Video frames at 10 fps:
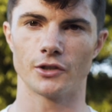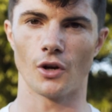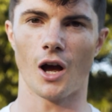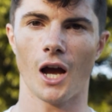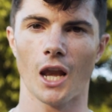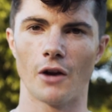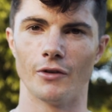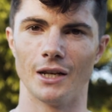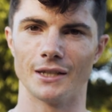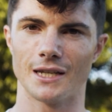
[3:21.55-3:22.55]
so your highlight
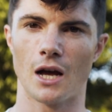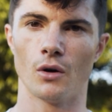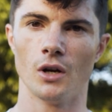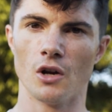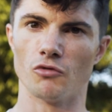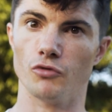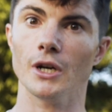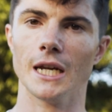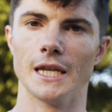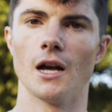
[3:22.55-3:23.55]
reel is now
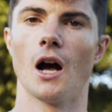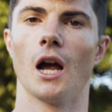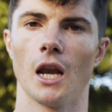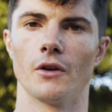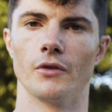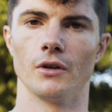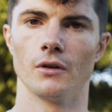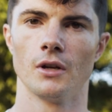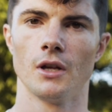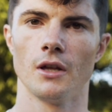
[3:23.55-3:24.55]
really a highlight
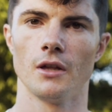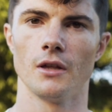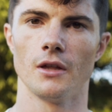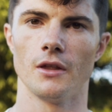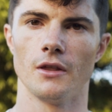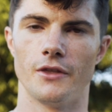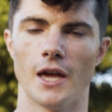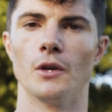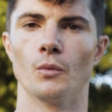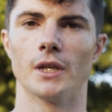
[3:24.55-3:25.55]
reel,
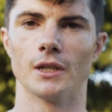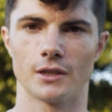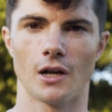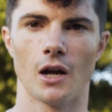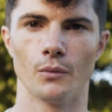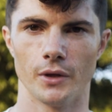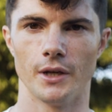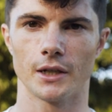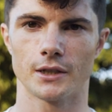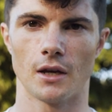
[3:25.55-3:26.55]
then we can start with the
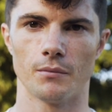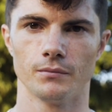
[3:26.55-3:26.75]
next step.